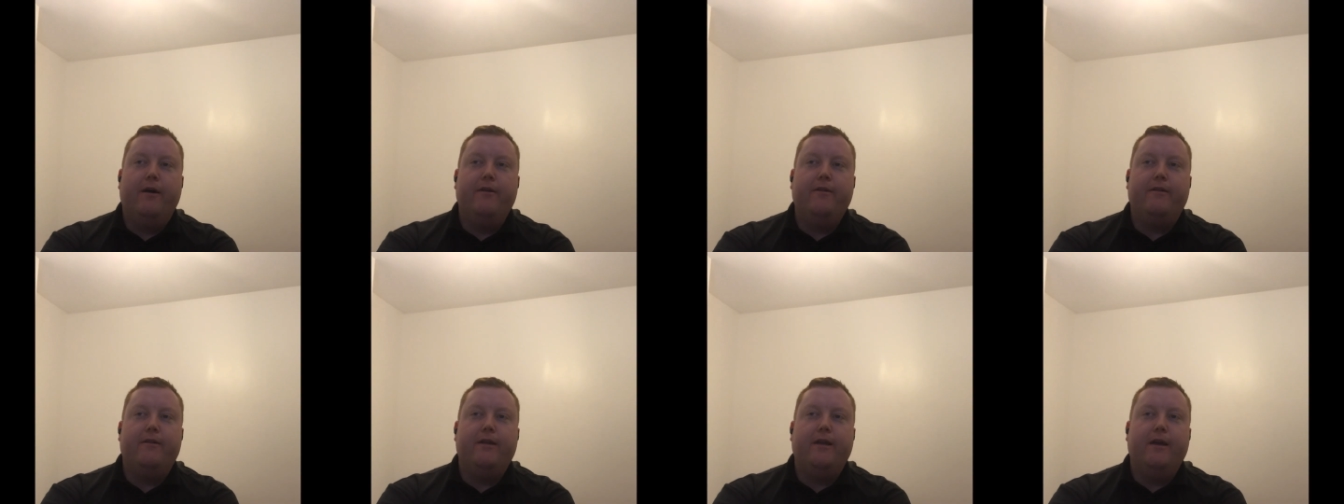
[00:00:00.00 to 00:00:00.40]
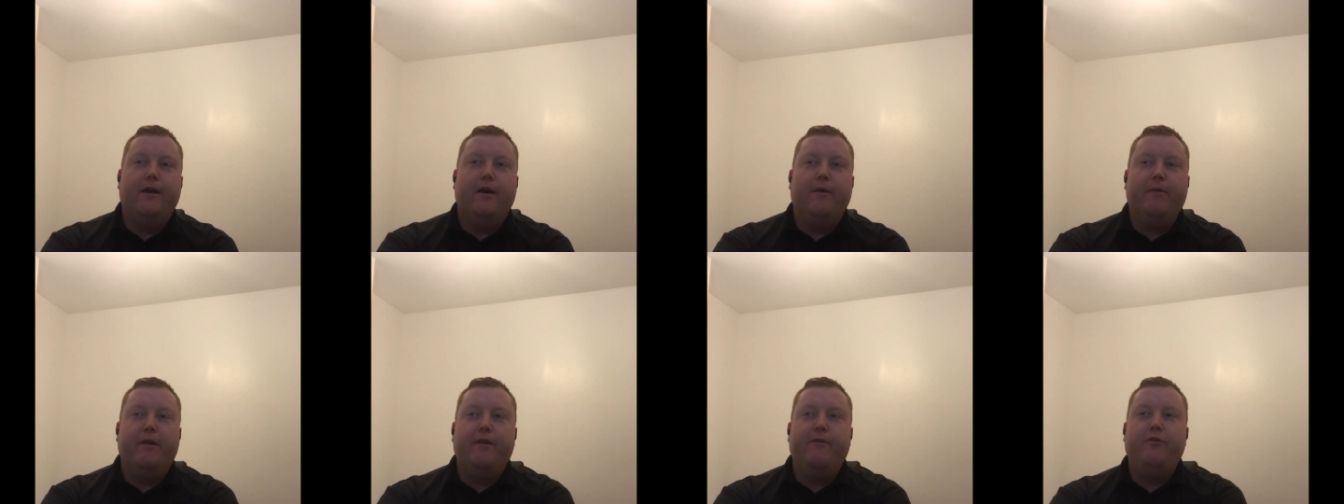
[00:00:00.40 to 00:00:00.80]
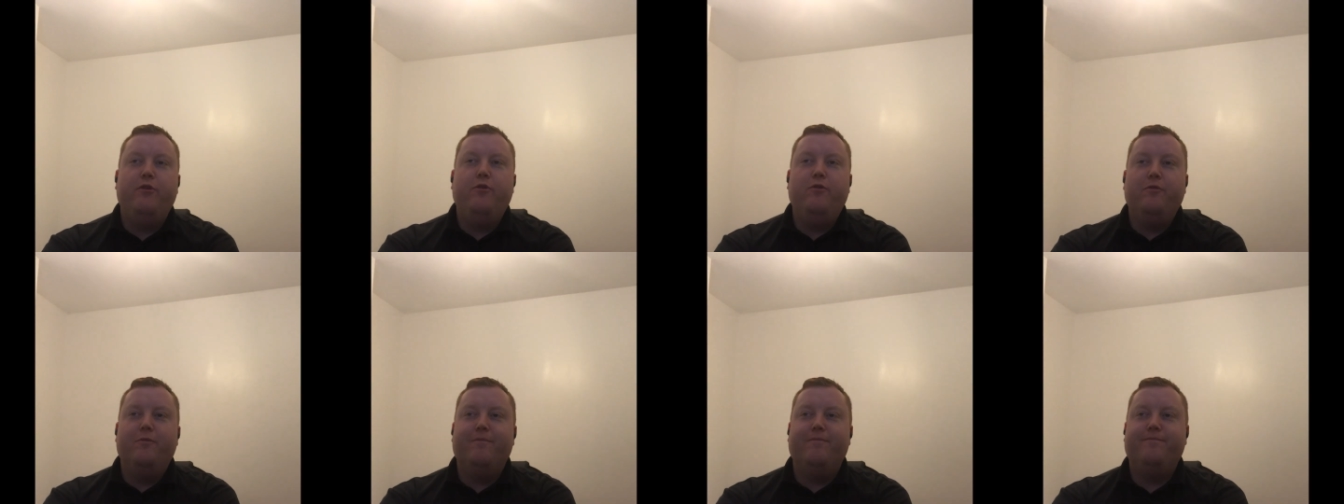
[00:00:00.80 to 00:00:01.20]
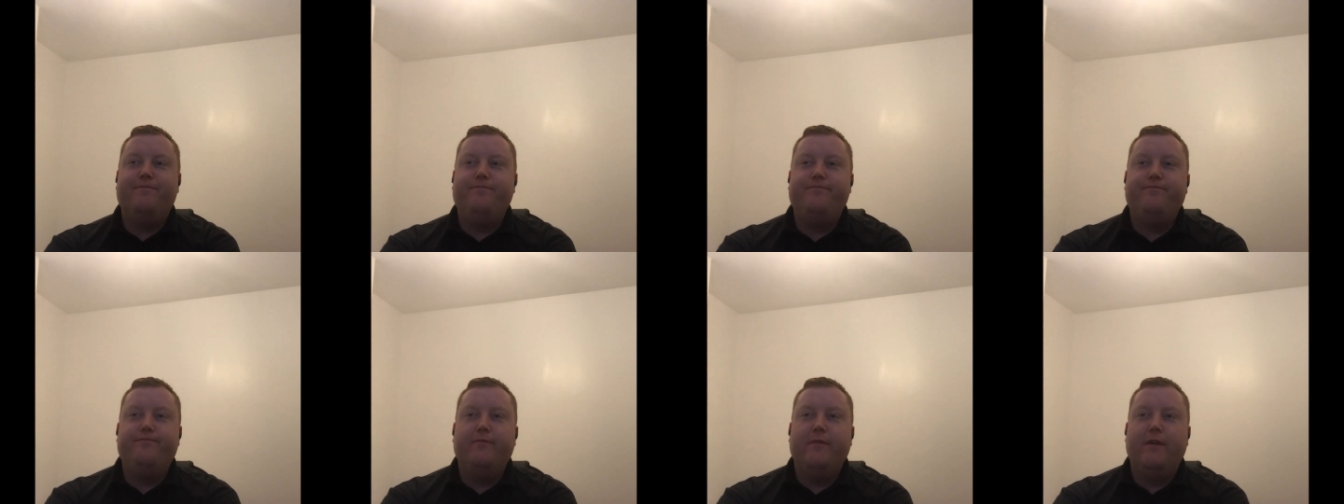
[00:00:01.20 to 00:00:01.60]
See, I mean, if you
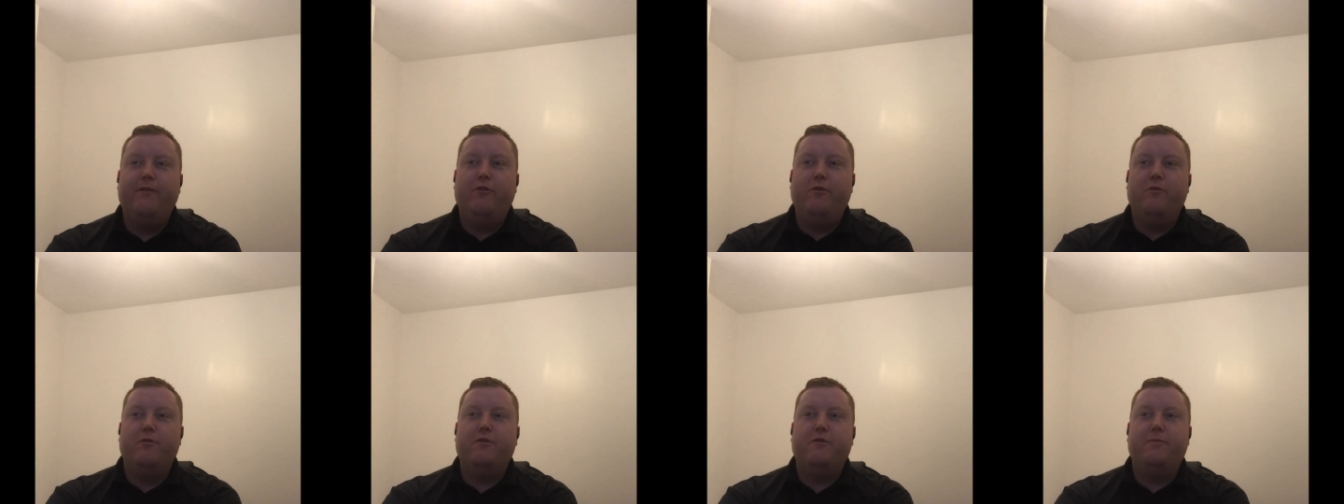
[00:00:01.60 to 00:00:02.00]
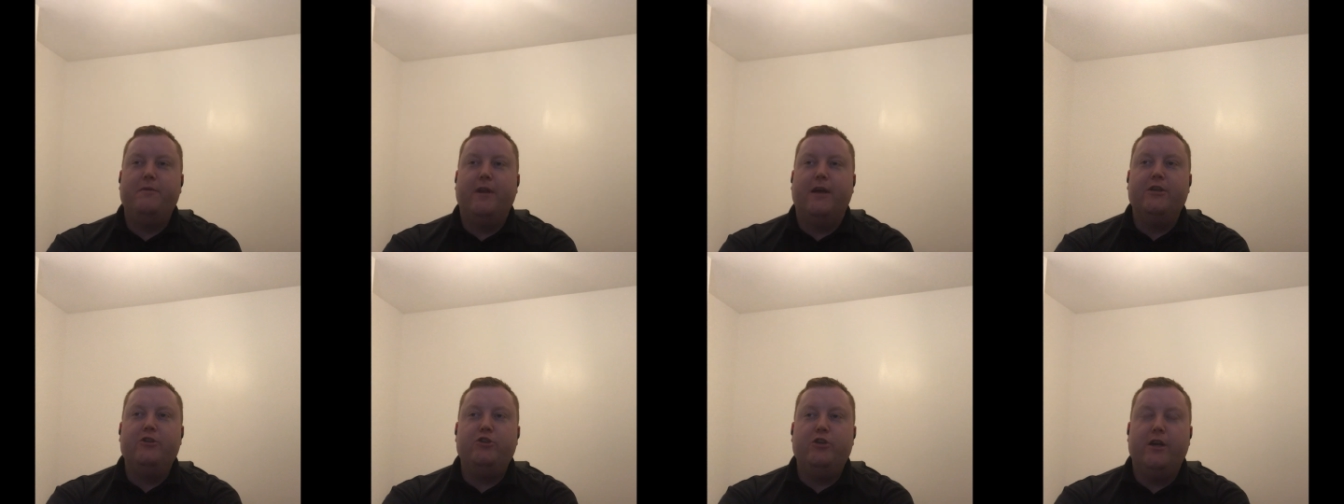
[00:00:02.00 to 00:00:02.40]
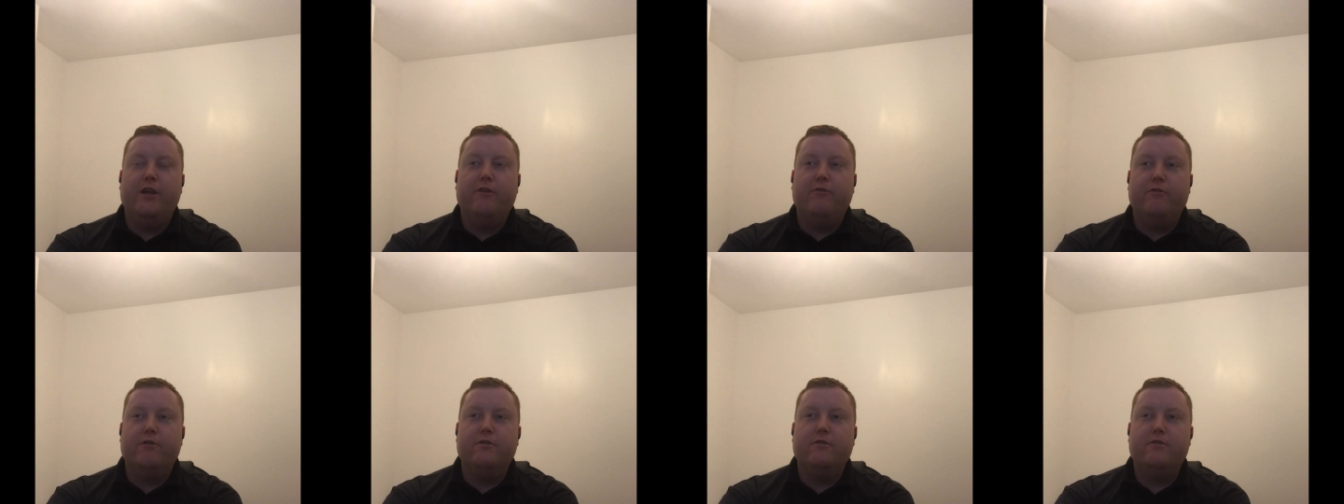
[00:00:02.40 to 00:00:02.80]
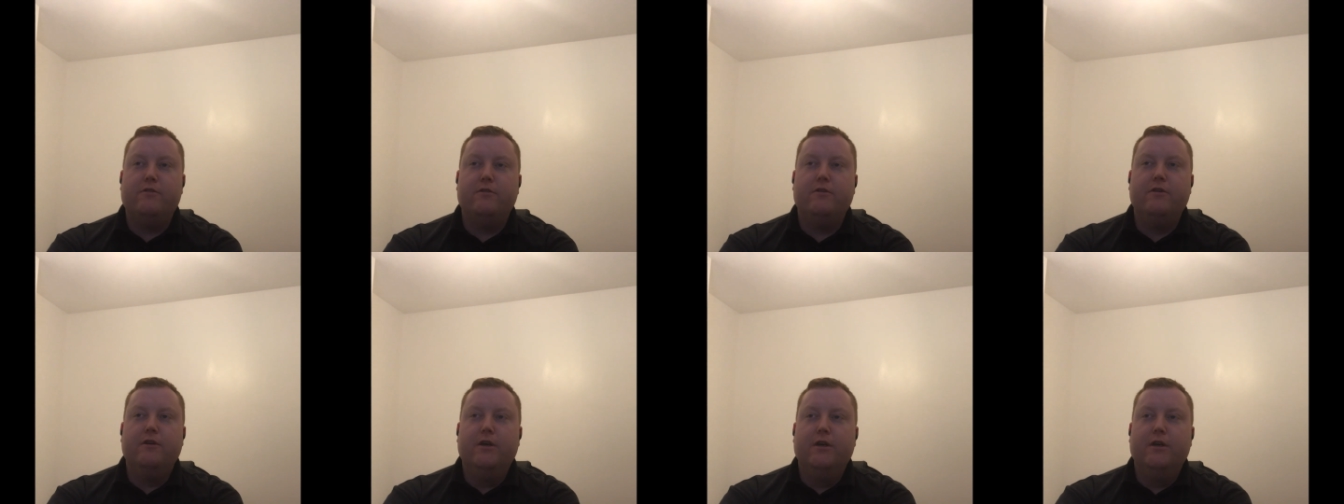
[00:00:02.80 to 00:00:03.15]
want to be like generous